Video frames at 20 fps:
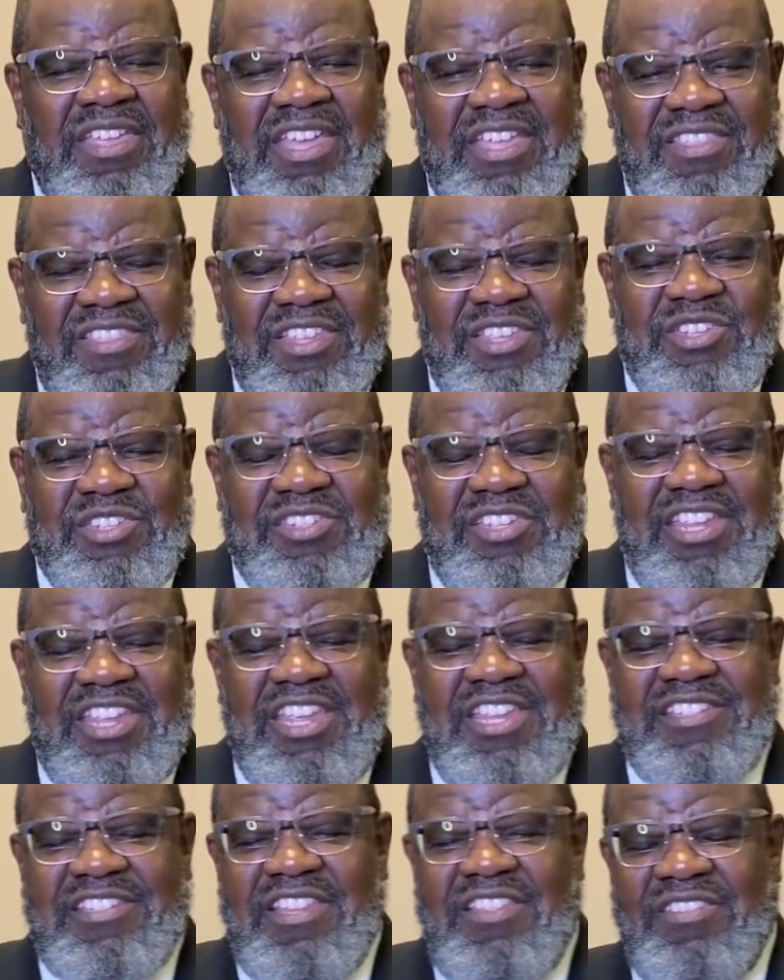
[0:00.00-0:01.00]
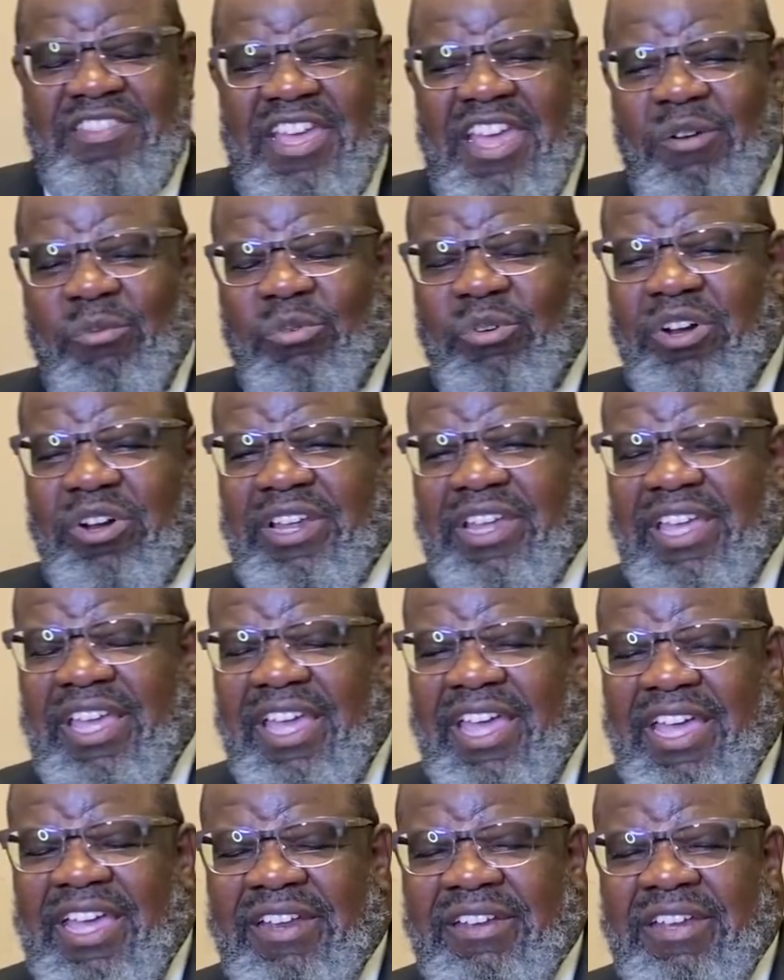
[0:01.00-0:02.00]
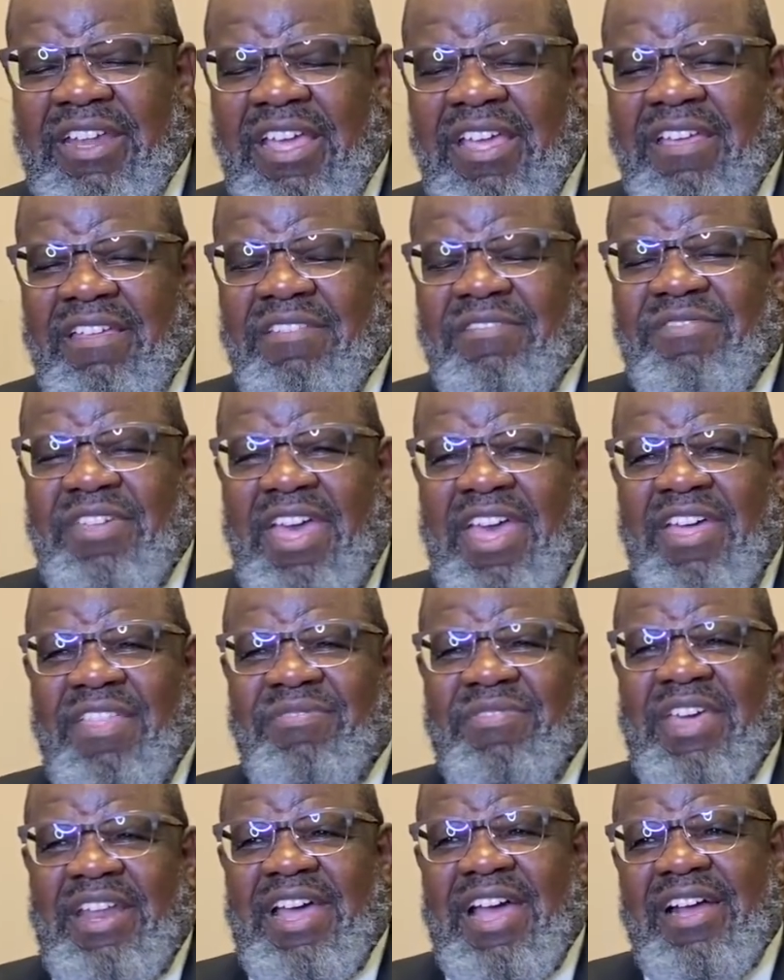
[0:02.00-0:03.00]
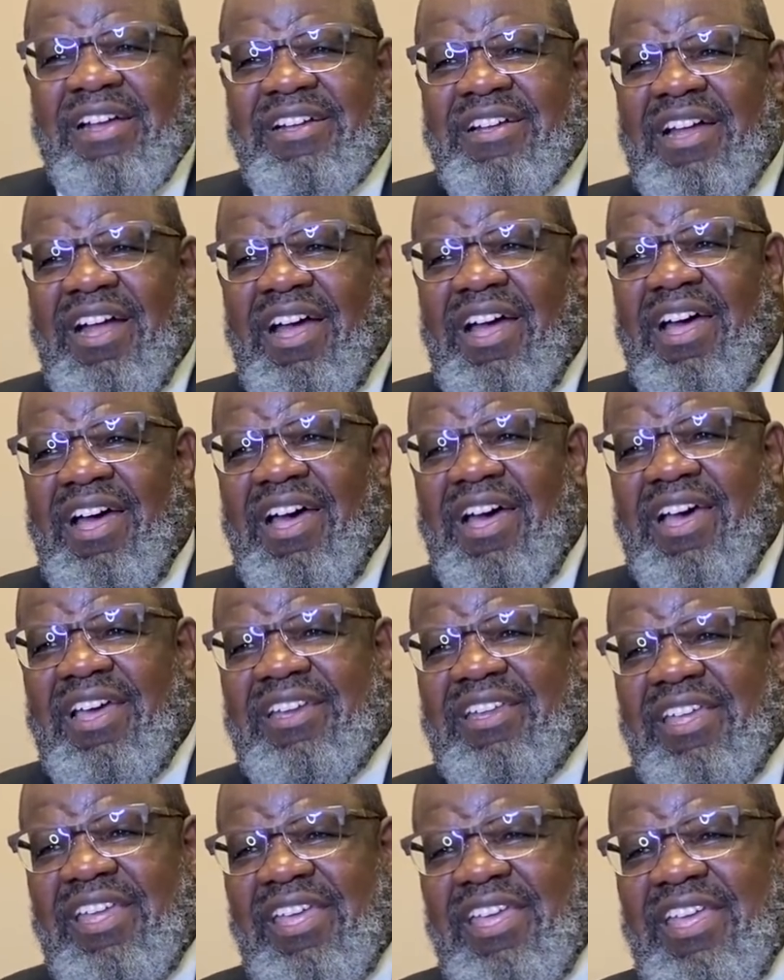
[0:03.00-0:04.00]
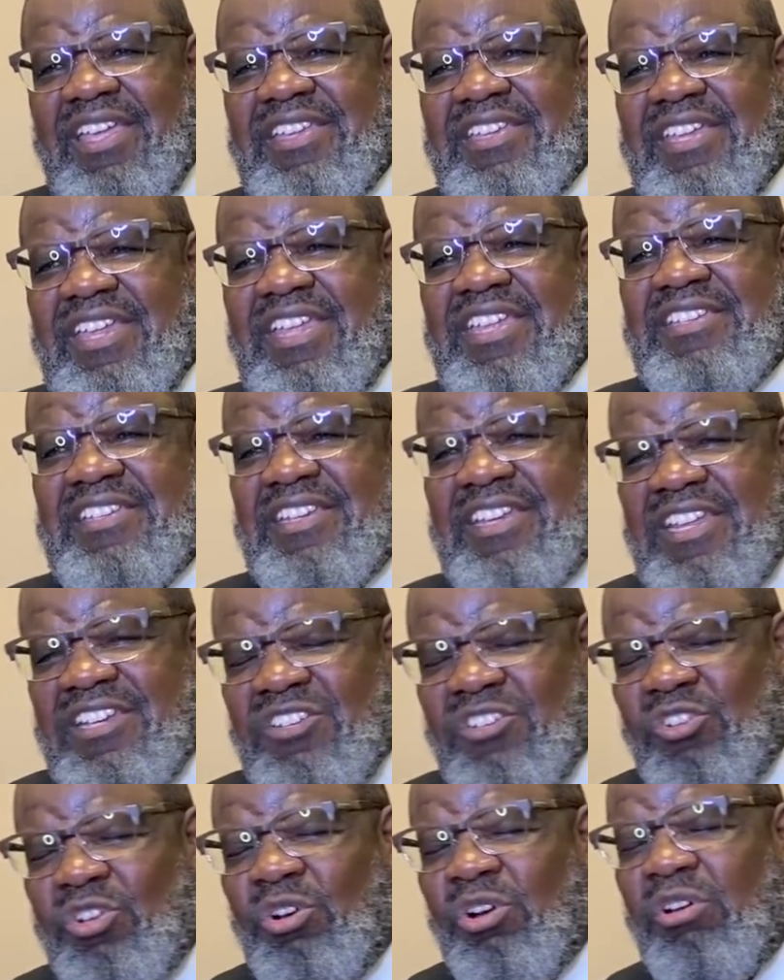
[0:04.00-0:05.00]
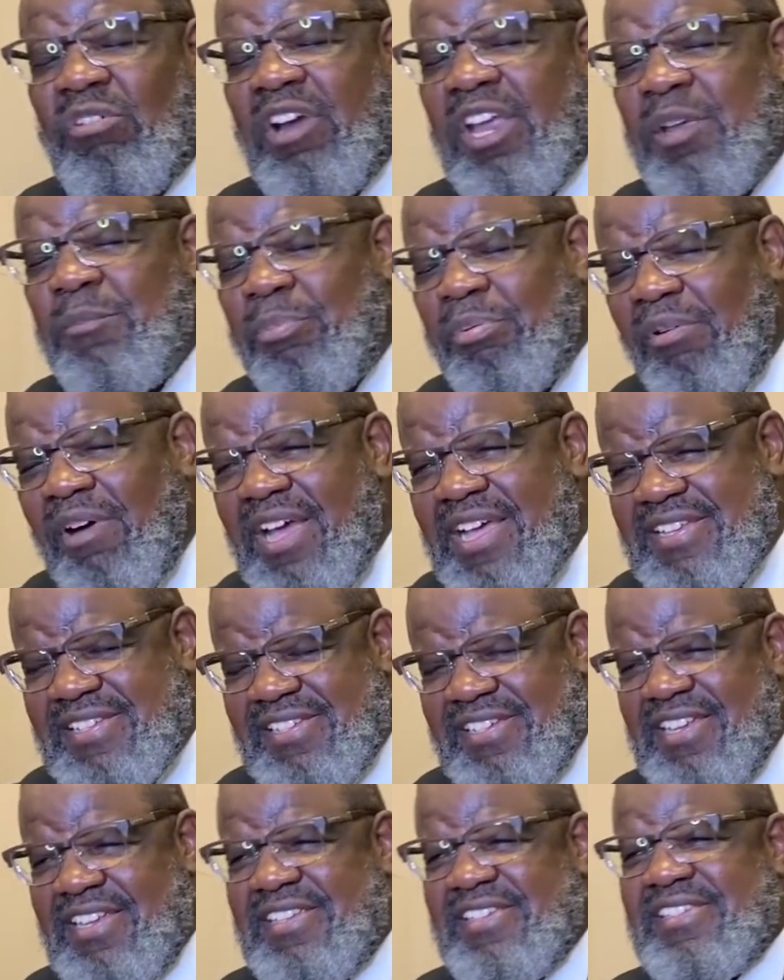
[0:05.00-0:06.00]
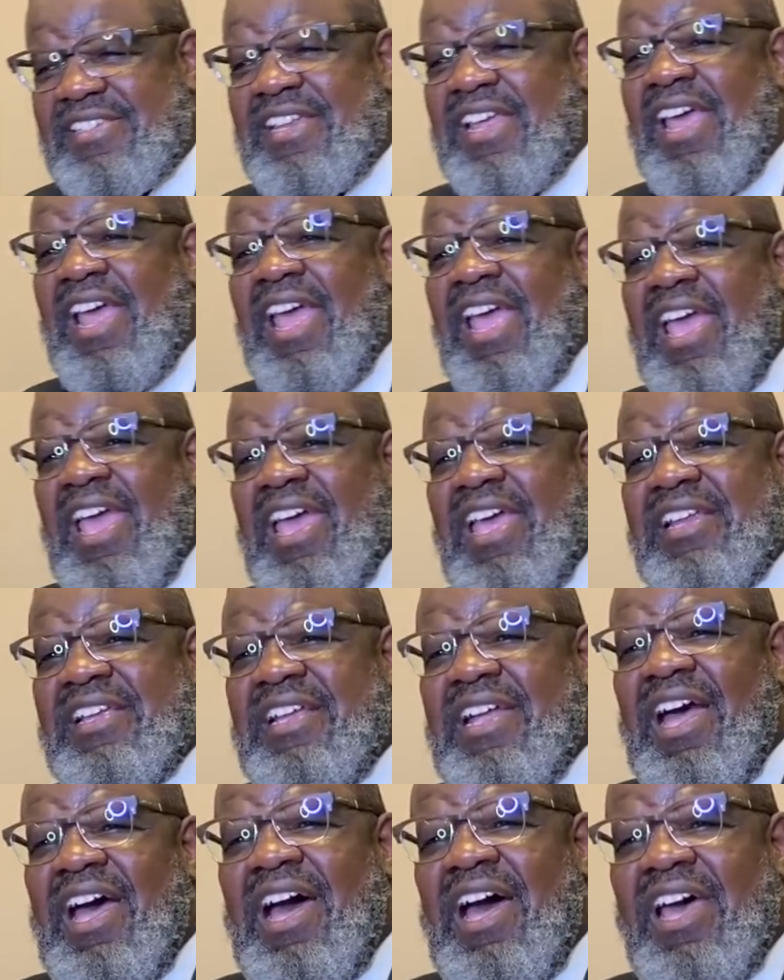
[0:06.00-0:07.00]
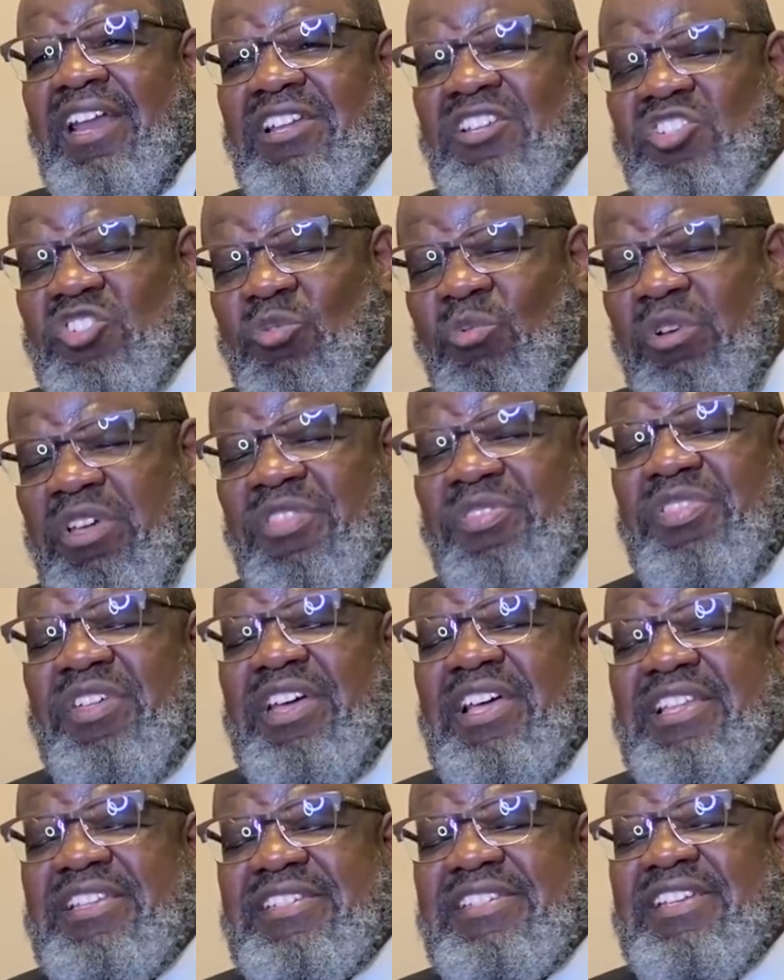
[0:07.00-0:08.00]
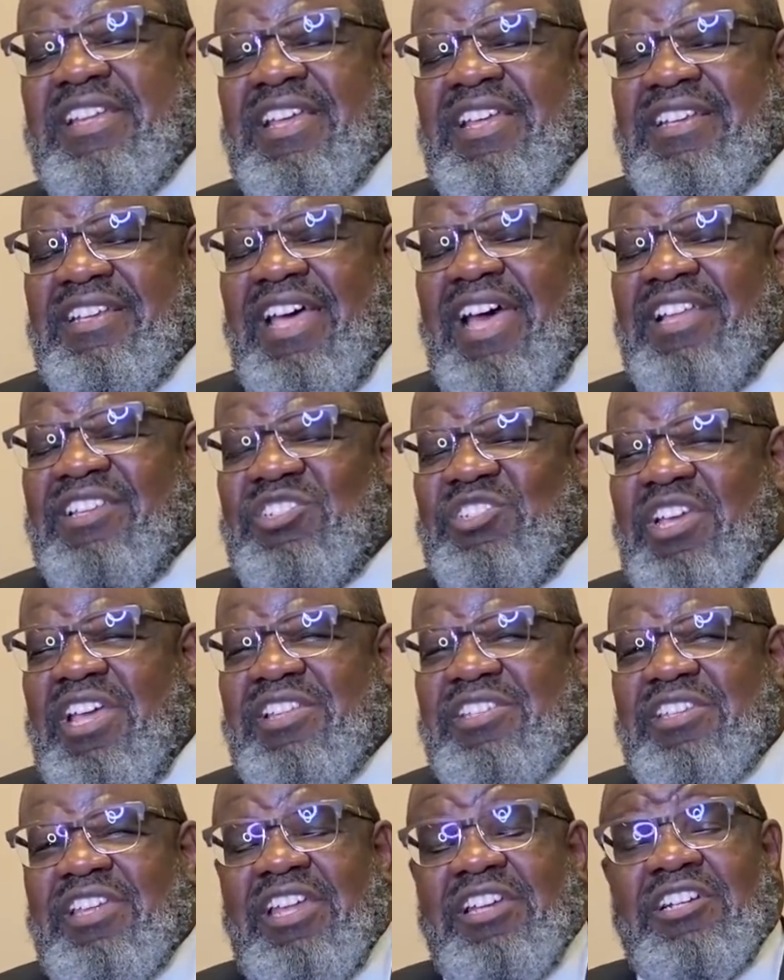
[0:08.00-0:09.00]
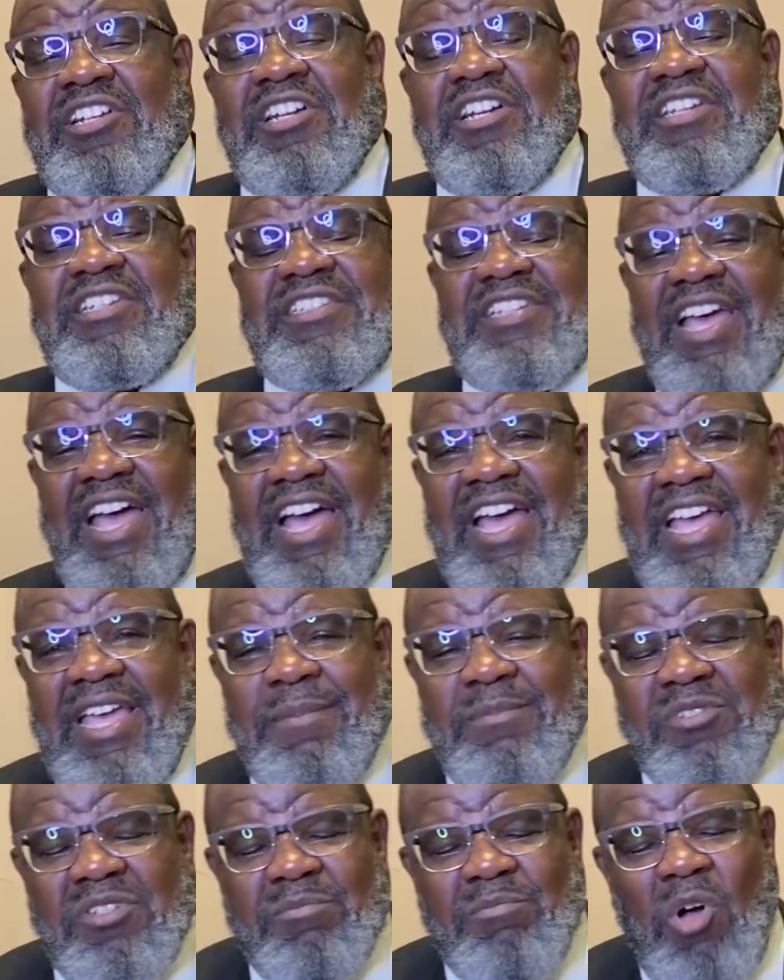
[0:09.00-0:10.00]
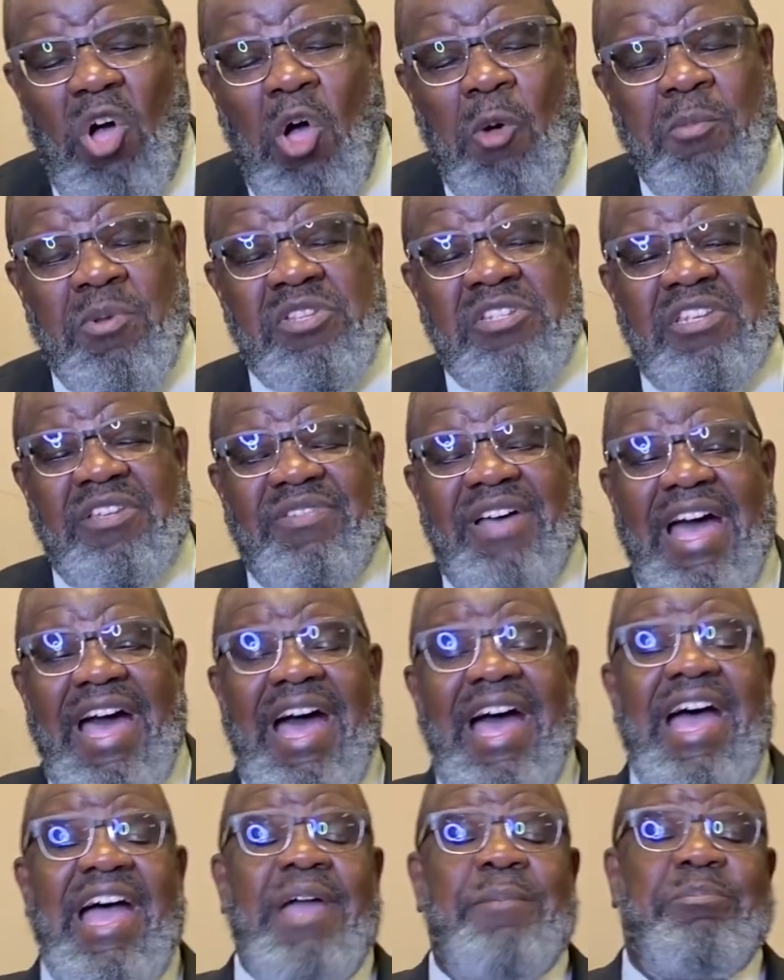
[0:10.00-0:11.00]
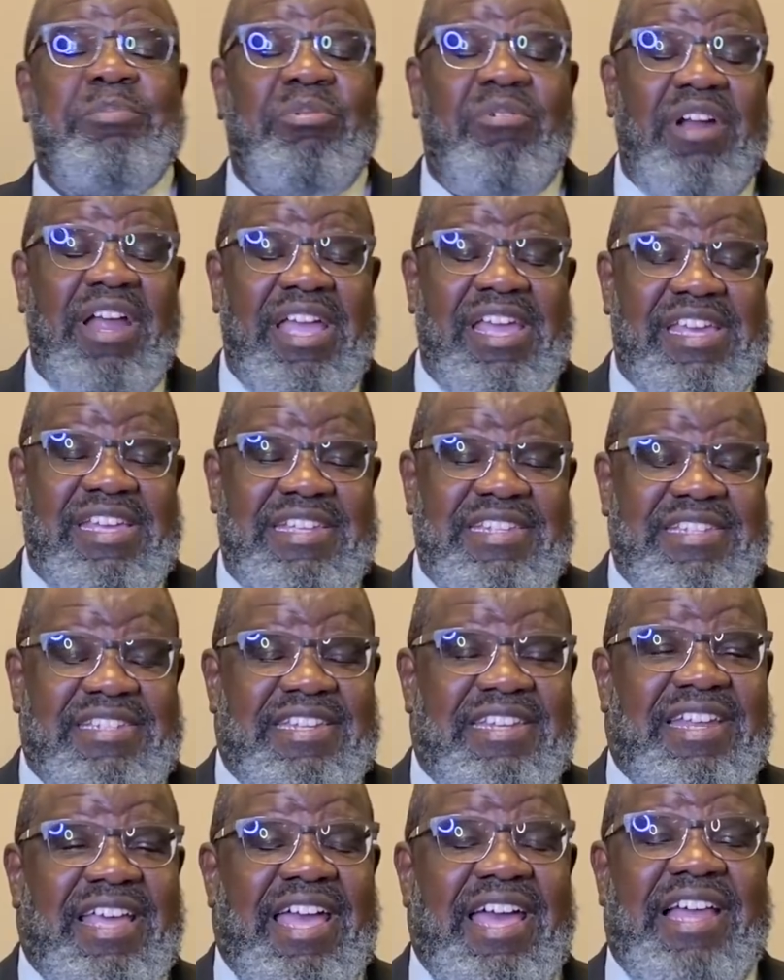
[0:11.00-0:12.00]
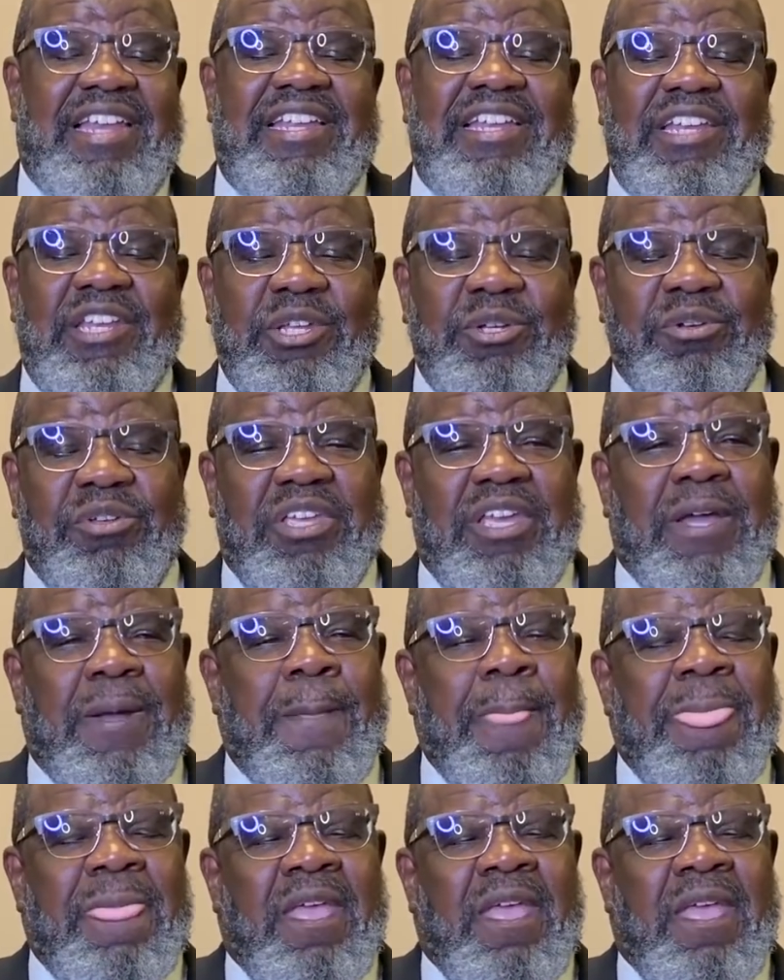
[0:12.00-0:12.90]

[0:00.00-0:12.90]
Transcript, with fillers: in this season that we're in, that, that our God, he, he's an enduring presence and God is with us not just in good times, moments of high praise and hallelujah,